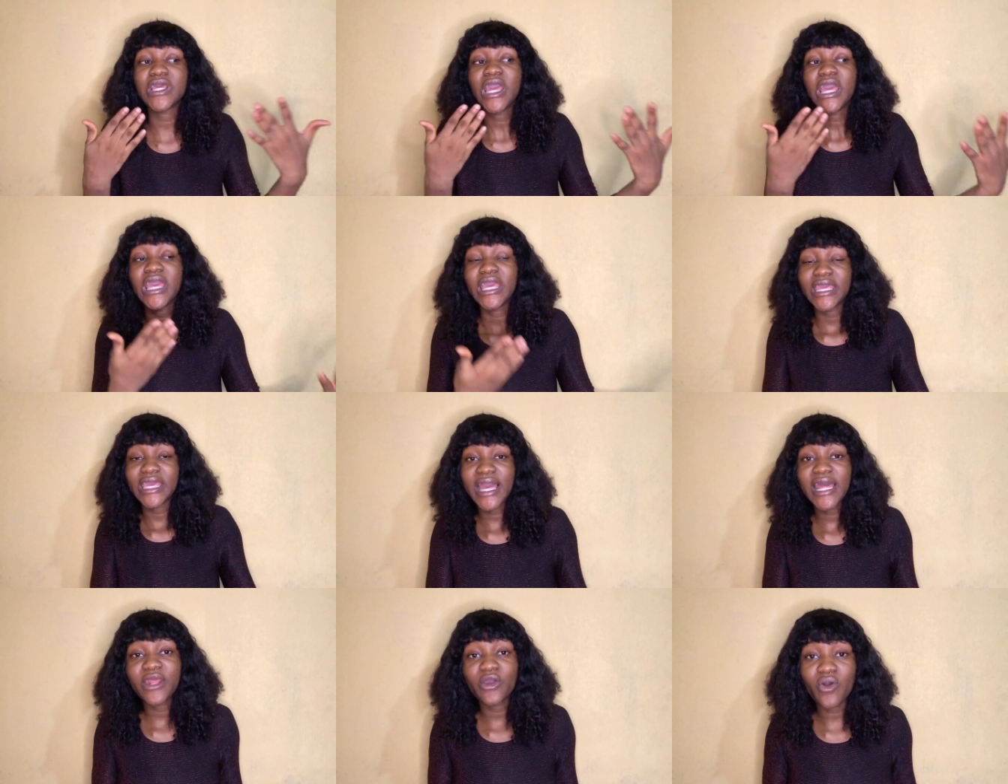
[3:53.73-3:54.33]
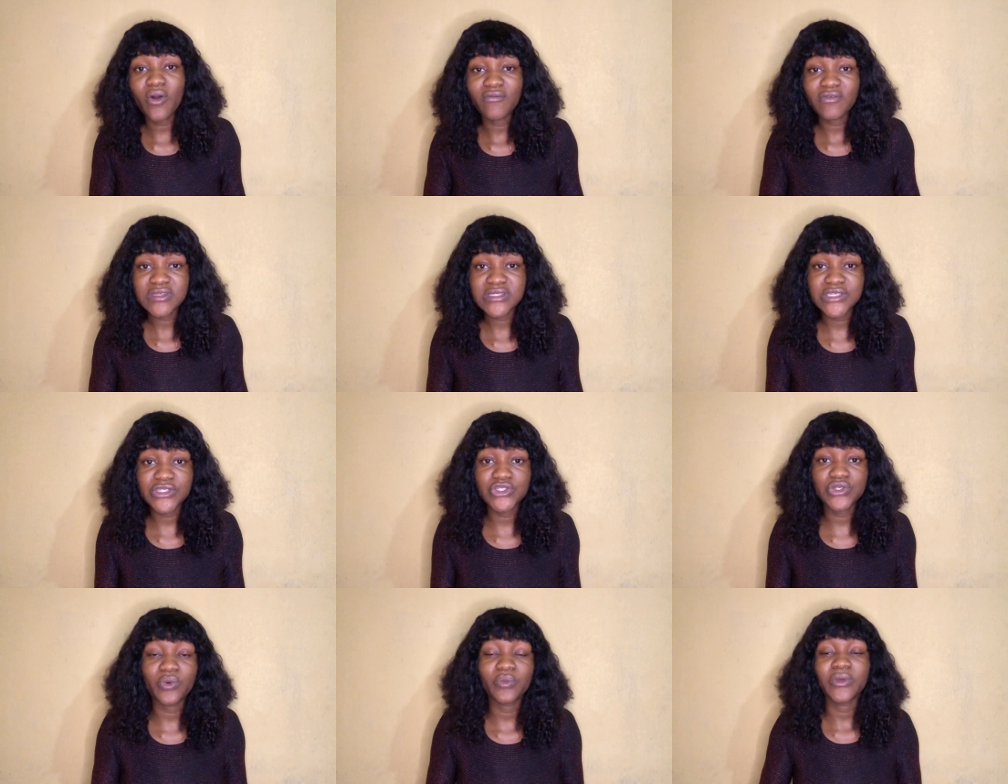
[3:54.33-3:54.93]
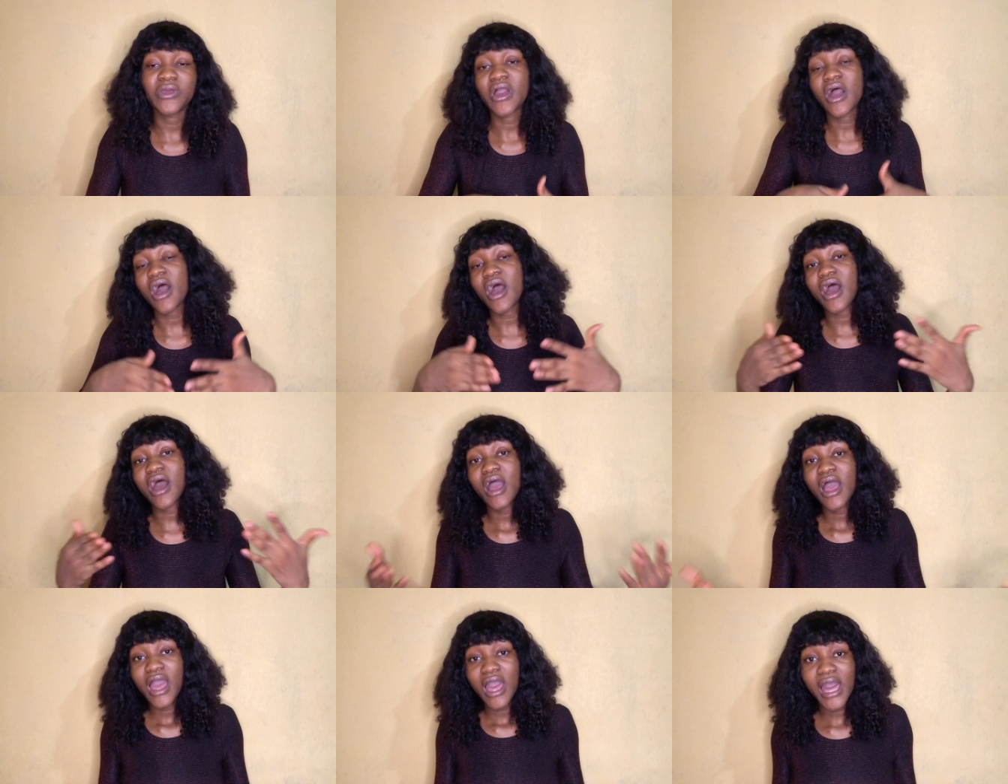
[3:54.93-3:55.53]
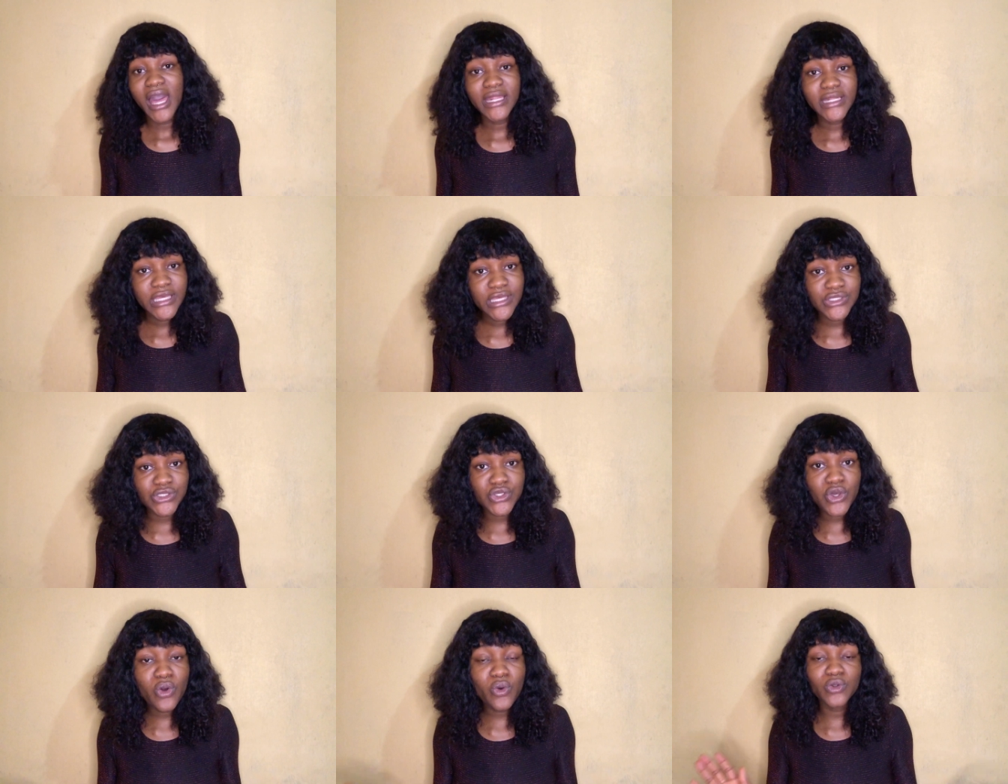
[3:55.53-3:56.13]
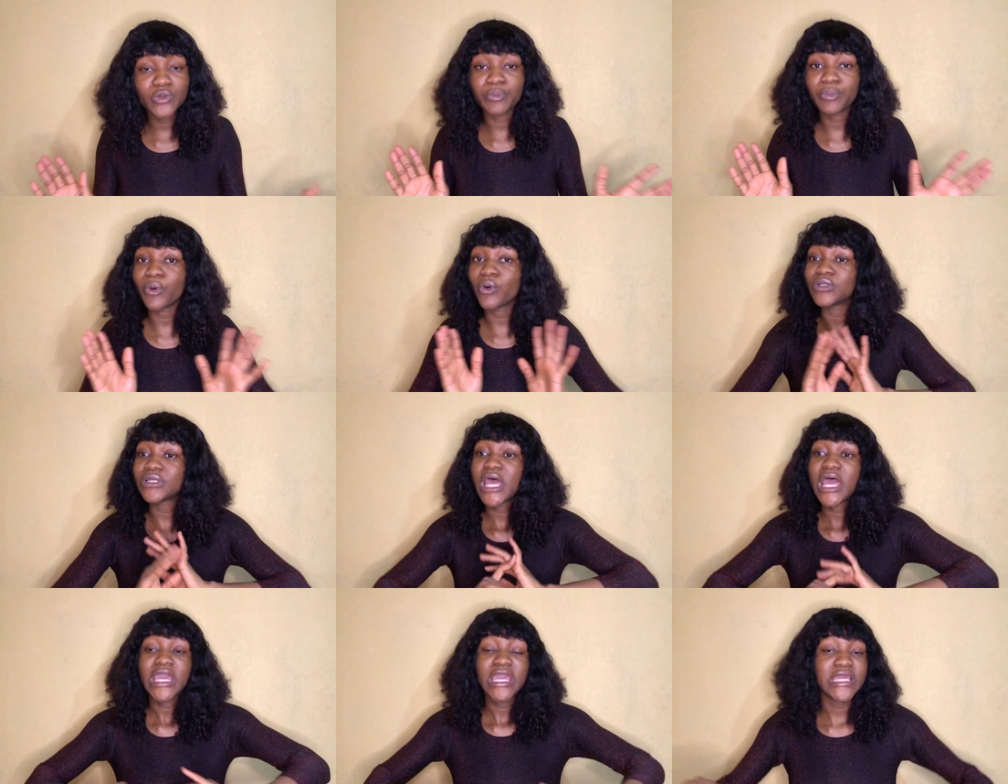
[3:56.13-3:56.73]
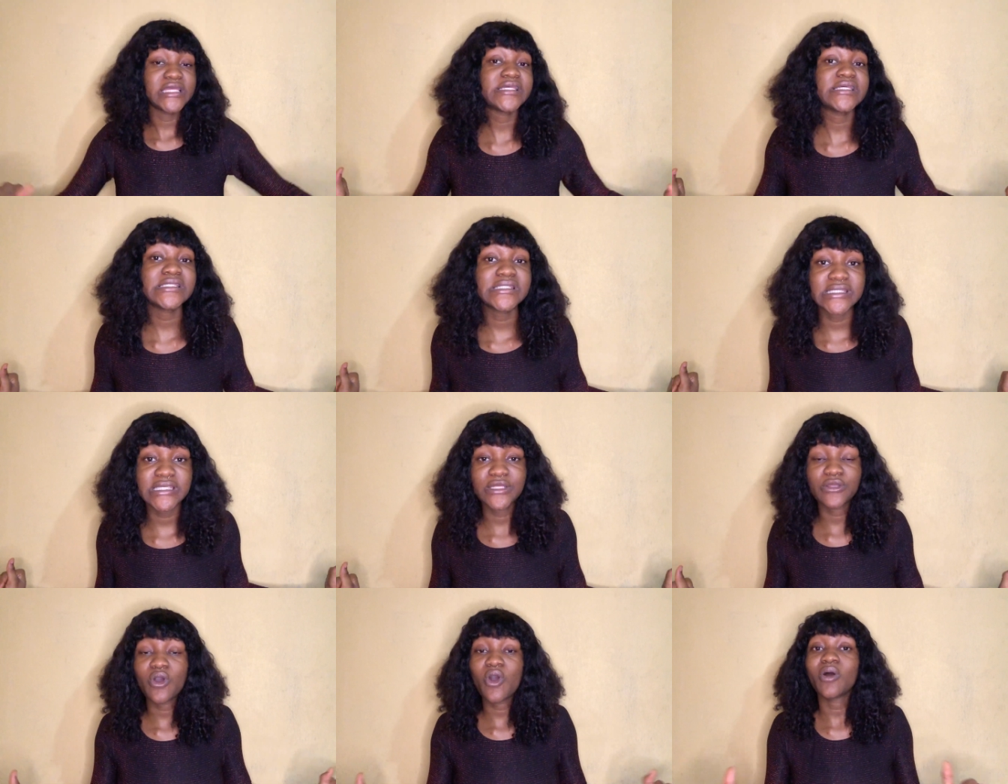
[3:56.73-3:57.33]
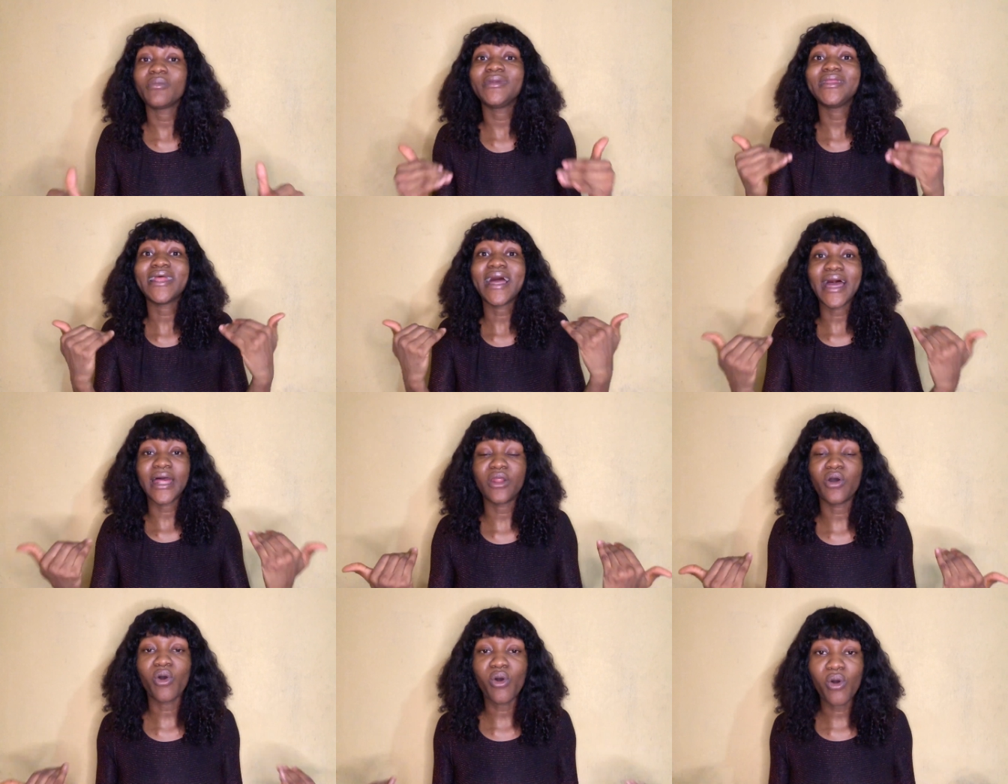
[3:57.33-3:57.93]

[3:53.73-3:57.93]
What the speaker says: He had a conversation with her and he's good, but he didn't see it coming at